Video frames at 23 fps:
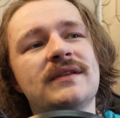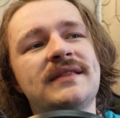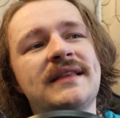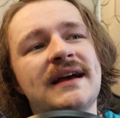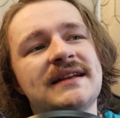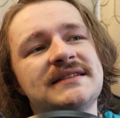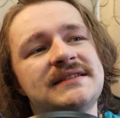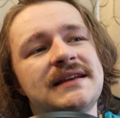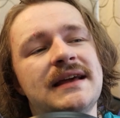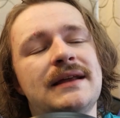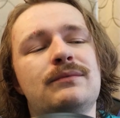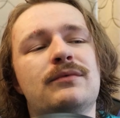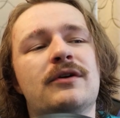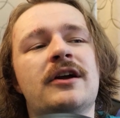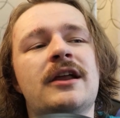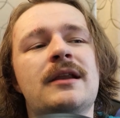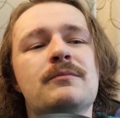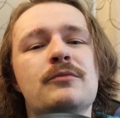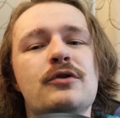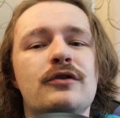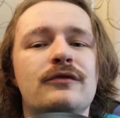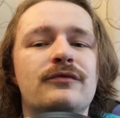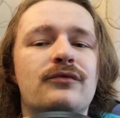With that said, we're
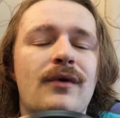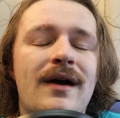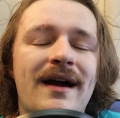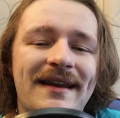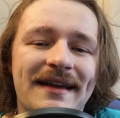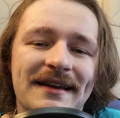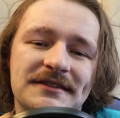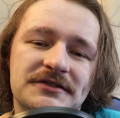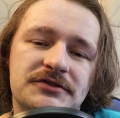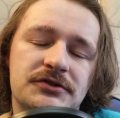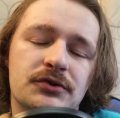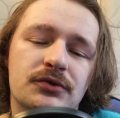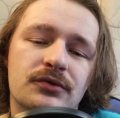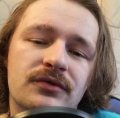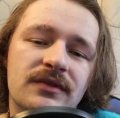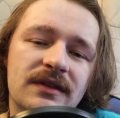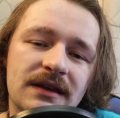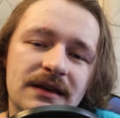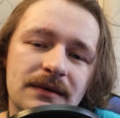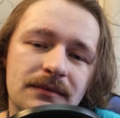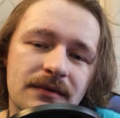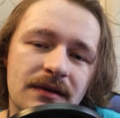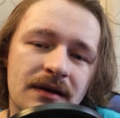gonna move right into
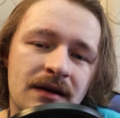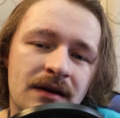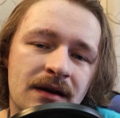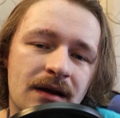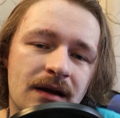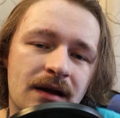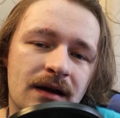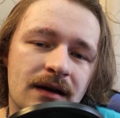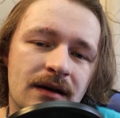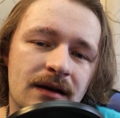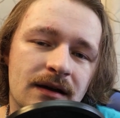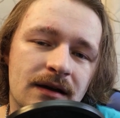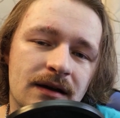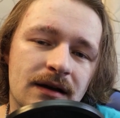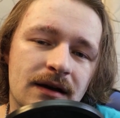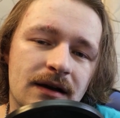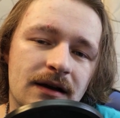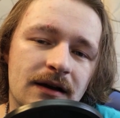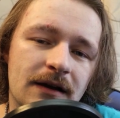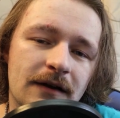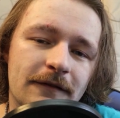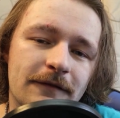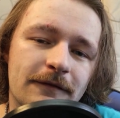the
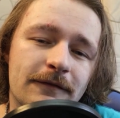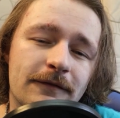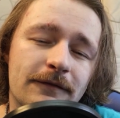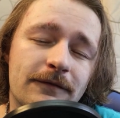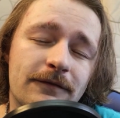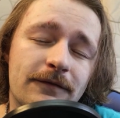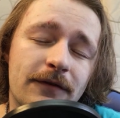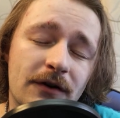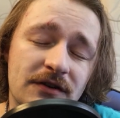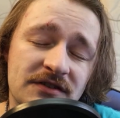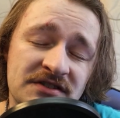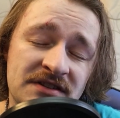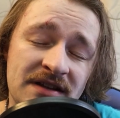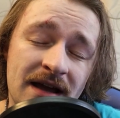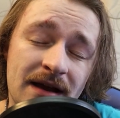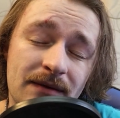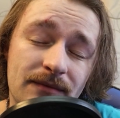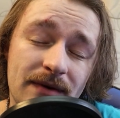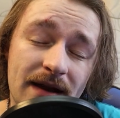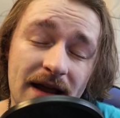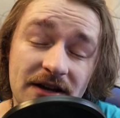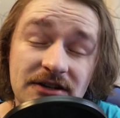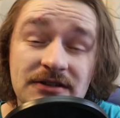first
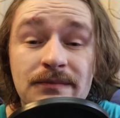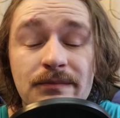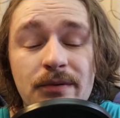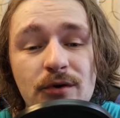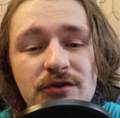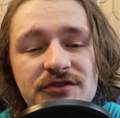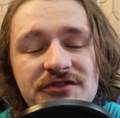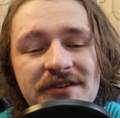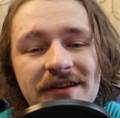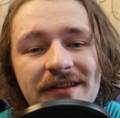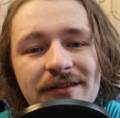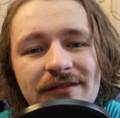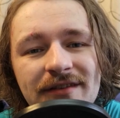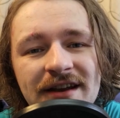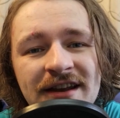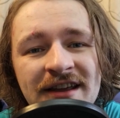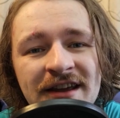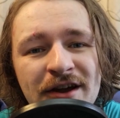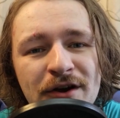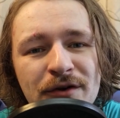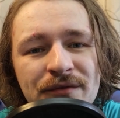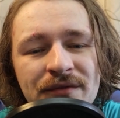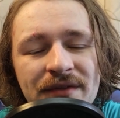time reaction portion of the
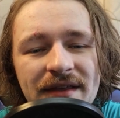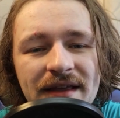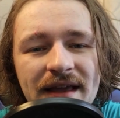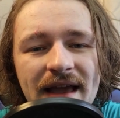video.